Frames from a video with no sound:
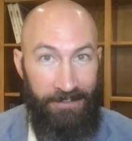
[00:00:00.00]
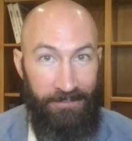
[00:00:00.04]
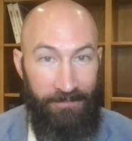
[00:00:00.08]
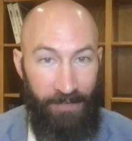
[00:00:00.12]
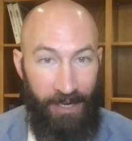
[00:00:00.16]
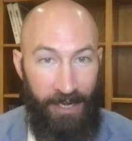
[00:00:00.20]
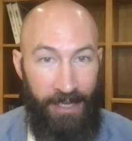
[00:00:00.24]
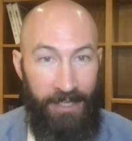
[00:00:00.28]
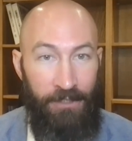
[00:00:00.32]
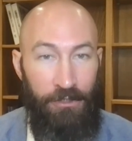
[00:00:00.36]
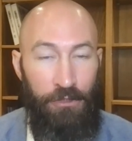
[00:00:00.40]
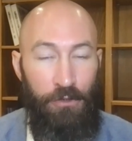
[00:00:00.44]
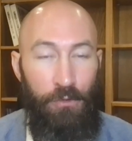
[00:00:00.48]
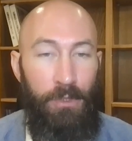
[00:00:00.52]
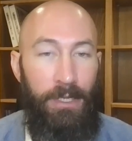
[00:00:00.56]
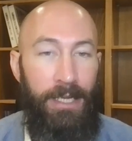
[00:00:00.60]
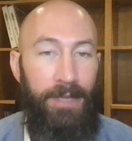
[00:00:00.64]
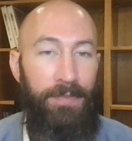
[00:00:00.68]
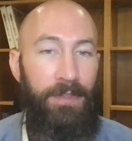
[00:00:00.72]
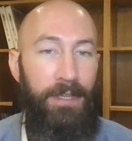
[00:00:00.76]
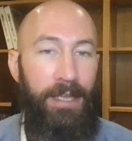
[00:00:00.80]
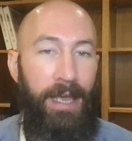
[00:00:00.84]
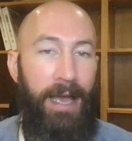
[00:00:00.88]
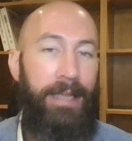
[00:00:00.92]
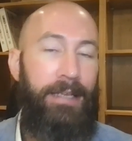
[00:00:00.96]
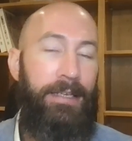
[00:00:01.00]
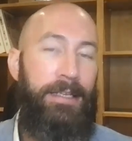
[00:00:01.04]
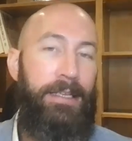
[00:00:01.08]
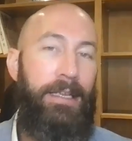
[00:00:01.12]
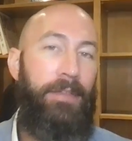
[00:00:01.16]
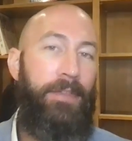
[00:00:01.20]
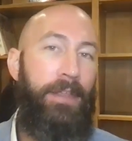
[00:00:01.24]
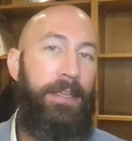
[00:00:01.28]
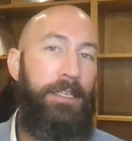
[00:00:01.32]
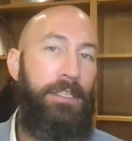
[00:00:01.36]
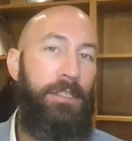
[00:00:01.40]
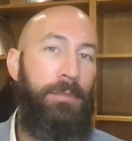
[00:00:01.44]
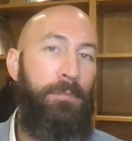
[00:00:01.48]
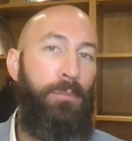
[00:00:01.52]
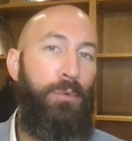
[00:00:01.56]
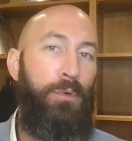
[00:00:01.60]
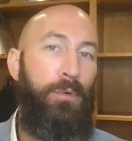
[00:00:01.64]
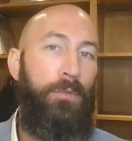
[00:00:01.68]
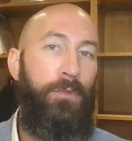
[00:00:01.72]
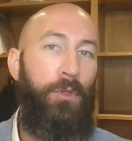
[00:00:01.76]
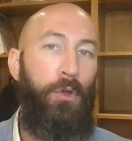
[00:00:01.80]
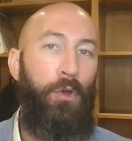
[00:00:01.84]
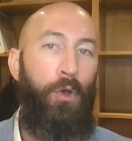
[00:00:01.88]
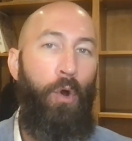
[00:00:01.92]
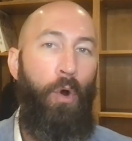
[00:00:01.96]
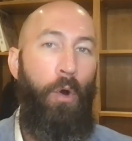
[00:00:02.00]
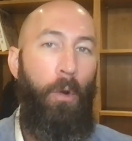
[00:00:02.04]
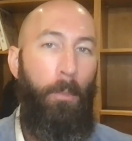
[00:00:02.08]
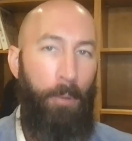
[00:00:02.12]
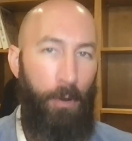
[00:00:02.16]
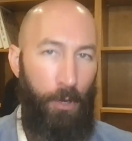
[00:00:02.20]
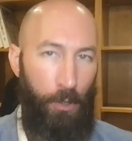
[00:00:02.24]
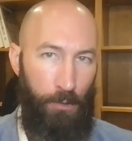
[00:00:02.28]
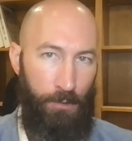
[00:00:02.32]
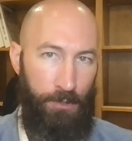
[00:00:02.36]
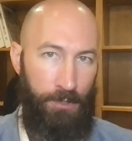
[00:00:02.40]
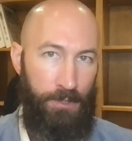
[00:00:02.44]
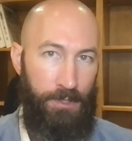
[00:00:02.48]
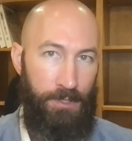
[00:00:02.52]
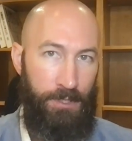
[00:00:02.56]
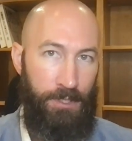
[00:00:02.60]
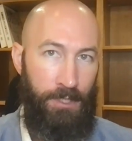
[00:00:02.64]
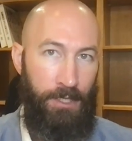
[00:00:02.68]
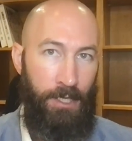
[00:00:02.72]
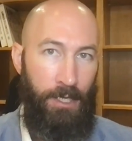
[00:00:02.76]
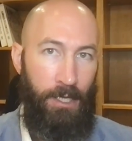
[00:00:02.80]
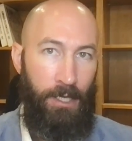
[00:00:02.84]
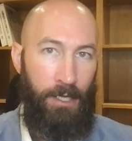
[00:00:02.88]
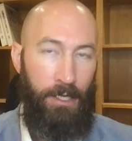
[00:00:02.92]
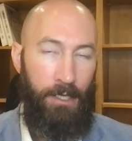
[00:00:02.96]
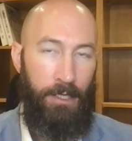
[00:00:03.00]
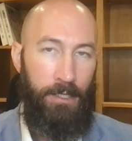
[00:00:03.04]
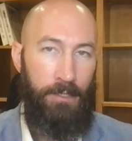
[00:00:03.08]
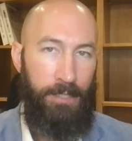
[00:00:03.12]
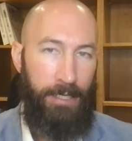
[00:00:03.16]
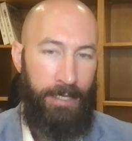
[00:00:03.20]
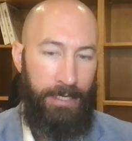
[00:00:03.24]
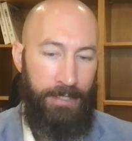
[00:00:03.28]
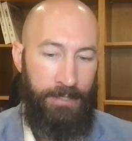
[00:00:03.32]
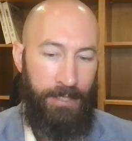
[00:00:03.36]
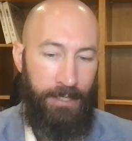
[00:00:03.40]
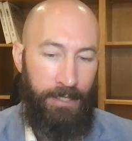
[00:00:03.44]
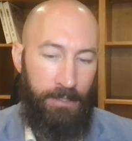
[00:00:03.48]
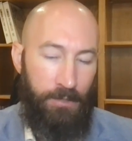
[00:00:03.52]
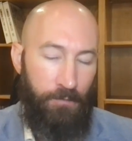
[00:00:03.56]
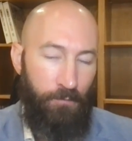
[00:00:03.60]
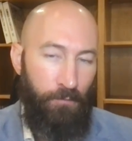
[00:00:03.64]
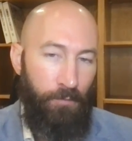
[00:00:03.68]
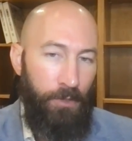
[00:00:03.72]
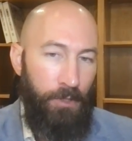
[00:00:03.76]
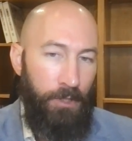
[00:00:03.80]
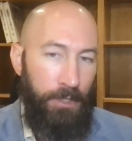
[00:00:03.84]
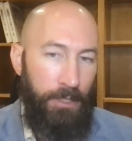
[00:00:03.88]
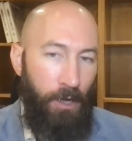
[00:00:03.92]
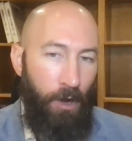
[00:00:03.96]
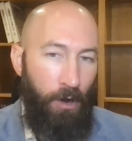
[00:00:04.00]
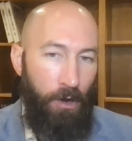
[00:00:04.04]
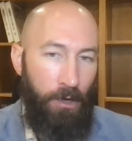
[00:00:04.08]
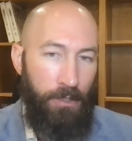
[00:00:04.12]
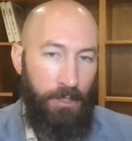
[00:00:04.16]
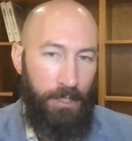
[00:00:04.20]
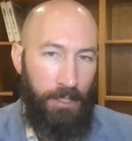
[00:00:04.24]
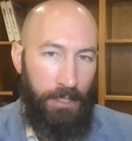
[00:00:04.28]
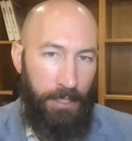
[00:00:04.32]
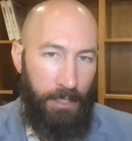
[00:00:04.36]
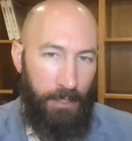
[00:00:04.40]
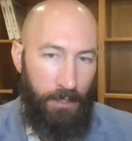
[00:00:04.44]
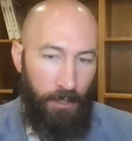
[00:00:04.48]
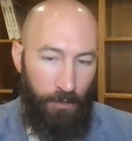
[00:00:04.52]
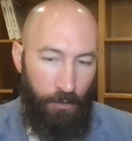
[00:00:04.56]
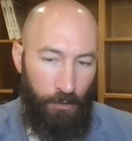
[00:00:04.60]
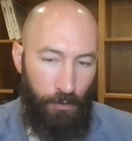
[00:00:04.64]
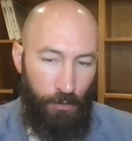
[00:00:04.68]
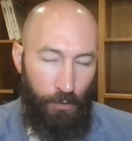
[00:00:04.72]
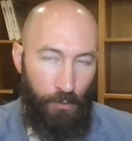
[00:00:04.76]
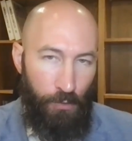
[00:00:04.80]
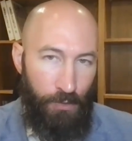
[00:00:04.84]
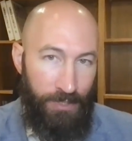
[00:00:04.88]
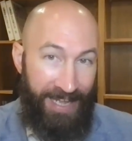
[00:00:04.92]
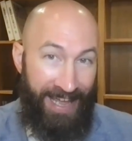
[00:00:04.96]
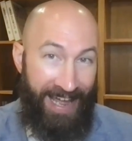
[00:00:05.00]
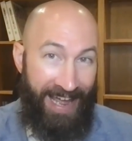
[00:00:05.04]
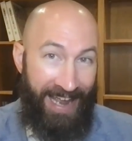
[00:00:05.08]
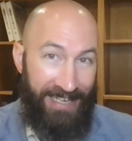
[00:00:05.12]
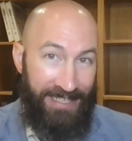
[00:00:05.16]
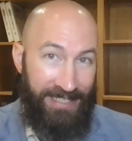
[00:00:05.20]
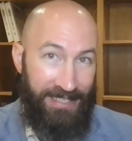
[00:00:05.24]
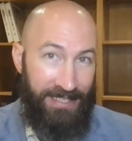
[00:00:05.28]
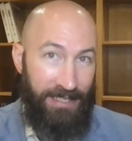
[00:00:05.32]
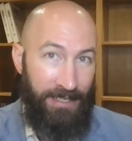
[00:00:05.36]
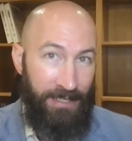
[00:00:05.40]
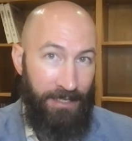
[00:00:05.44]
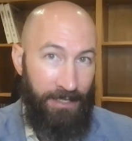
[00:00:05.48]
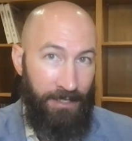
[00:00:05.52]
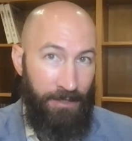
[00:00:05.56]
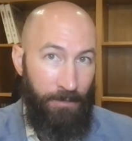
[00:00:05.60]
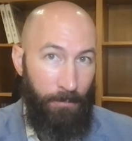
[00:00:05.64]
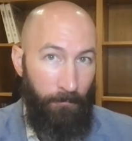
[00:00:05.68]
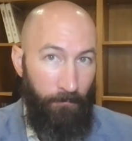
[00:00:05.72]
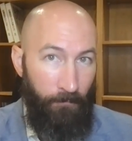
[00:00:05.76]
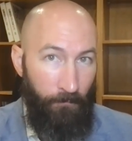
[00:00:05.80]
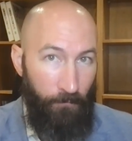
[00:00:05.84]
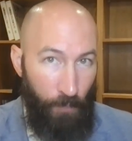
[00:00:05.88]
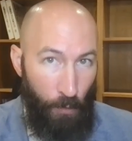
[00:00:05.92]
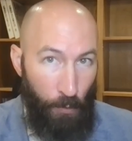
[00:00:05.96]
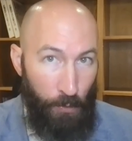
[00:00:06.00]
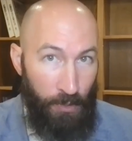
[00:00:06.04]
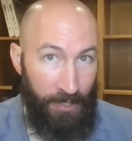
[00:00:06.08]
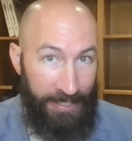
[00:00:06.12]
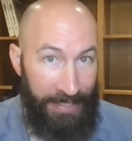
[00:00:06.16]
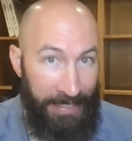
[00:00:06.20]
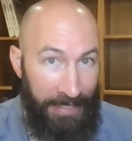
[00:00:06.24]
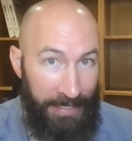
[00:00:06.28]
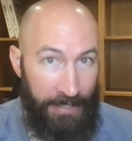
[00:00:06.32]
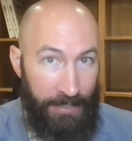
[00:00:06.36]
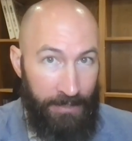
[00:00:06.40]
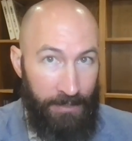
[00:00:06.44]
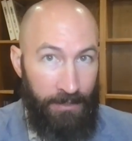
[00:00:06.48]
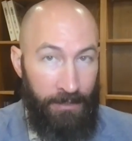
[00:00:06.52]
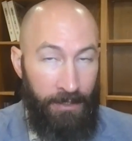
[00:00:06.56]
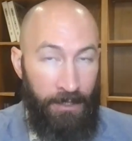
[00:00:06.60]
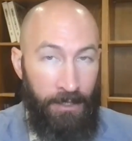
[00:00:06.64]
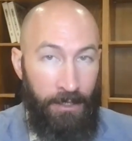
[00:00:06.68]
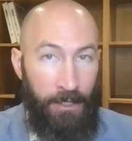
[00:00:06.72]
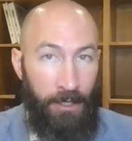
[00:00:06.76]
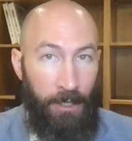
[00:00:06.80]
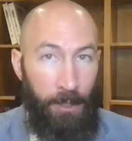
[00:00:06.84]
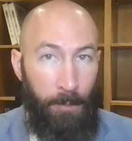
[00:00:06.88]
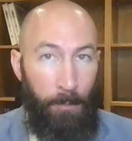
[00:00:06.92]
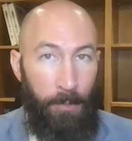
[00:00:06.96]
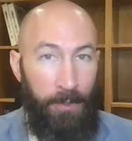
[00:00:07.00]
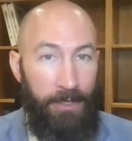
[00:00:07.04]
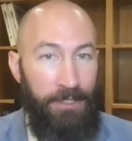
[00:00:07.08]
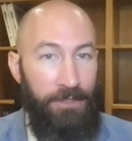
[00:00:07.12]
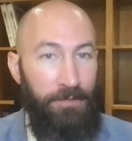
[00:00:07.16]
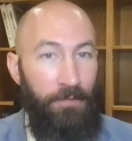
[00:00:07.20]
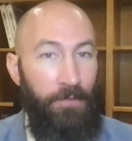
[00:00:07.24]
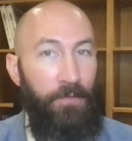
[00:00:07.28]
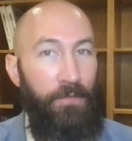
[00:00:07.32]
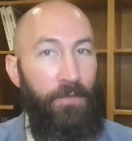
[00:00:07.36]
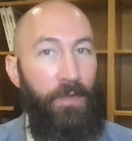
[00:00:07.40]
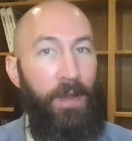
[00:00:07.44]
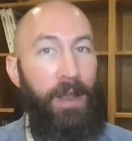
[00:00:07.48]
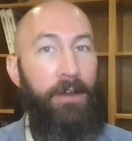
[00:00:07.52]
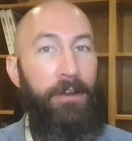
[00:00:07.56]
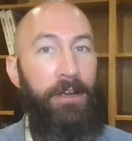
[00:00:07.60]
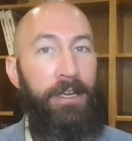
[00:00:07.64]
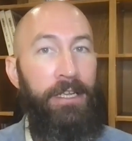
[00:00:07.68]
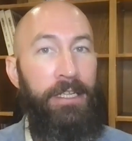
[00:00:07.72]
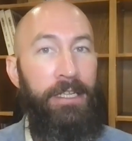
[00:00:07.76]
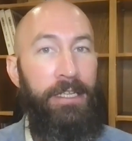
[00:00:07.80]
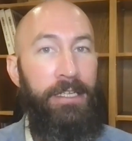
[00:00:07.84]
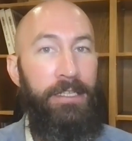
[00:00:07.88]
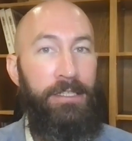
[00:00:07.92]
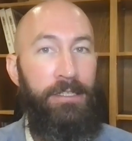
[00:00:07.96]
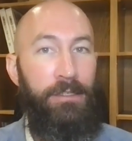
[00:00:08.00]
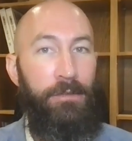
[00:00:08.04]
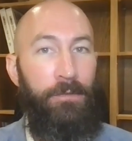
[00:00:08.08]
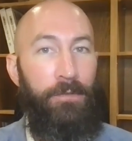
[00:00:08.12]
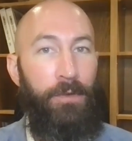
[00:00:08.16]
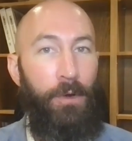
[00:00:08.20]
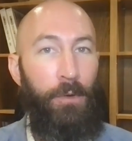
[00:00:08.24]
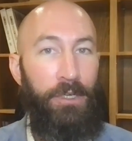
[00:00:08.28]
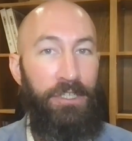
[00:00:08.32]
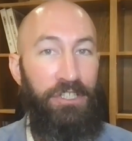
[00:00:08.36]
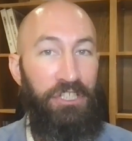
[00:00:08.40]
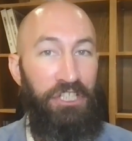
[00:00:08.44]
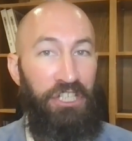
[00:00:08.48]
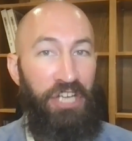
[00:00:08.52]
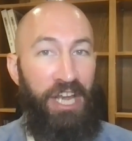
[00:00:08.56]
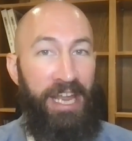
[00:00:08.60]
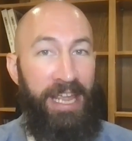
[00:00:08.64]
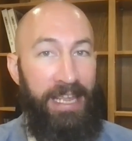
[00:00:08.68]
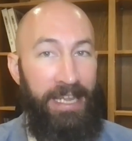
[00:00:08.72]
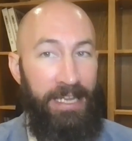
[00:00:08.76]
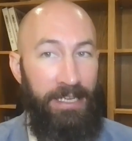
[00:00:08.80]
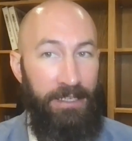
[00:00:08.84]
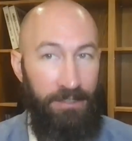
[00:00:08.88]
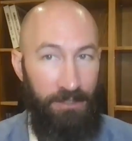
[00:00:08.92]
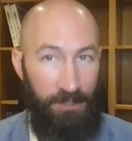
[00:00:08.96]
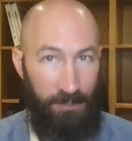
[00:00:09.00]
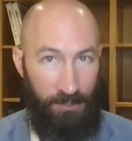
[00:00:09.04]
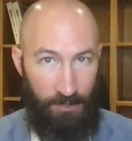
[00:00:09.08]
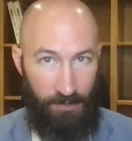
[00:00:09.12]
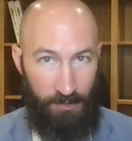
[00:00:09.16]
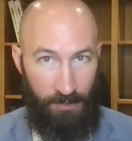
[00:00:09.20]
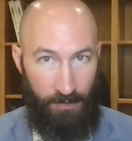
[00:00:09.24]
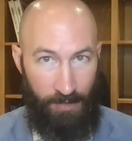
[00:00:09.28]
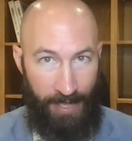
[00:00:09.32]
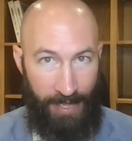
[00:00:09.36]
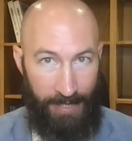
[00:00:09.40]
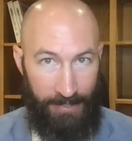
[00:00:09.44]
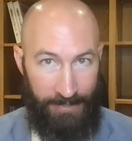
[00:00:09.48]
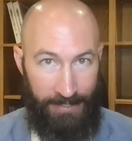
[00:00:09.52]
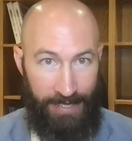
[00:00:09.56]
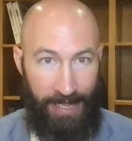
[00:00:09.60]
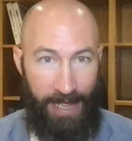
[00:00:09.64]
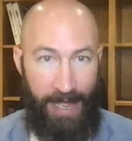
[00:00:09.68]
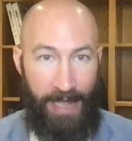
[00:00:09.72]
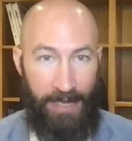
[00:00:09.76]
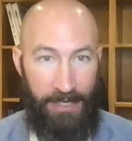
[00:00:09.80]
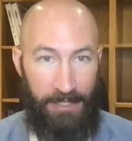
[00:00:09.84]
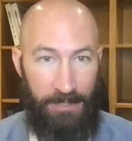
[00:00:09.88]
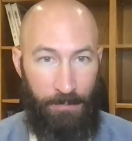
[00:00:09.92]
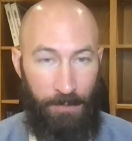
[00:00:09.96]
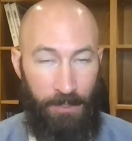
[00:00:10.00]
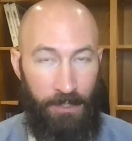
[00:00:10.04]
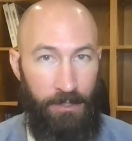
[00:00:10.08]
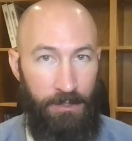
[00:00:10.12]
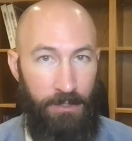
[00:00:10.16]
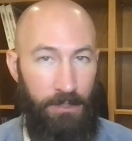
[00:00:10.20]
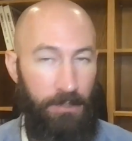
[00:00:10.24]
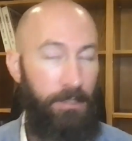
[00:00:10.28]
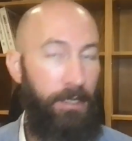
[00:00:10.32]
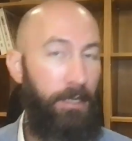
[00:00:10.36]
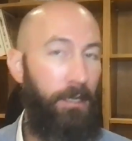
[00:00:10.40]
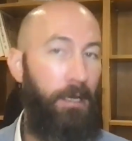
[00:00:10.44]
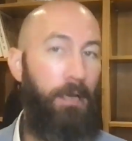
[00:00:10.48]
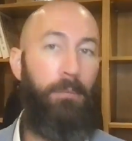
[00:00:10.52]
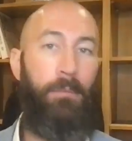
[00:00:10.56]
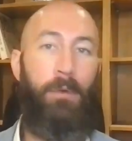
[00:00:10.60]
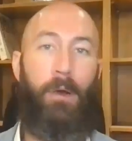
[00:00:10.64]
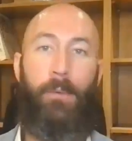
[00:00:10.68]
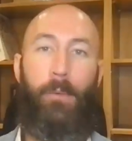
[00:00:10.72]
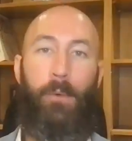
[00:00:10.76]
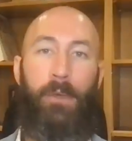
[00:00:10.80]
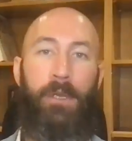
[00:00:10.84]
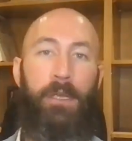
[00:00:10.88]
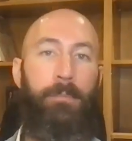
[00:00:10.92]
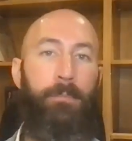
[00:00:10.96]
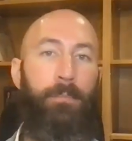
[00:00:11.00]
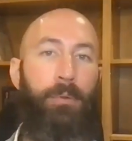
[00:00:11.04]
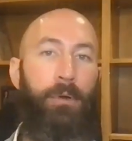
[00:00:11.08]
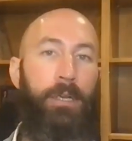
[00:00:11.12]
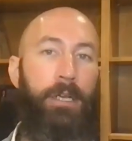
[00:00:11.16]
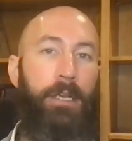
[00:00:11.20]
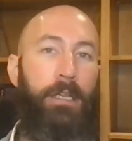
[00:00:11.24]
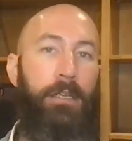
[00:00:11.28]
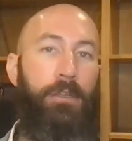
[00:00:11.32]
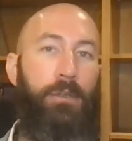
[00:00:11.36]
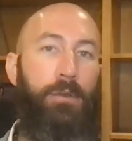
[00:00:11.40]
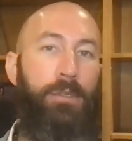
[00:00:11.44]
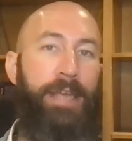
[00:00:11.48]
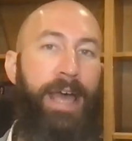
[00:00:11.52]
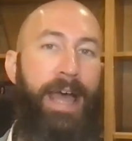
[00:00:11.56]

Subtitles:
right? You get the idea. They just move the goalposts. Because like I said, it's really hard to get a new tax voted in, but it's very easy to vote a change to that tax because it's like, oh, well, we didn't put any new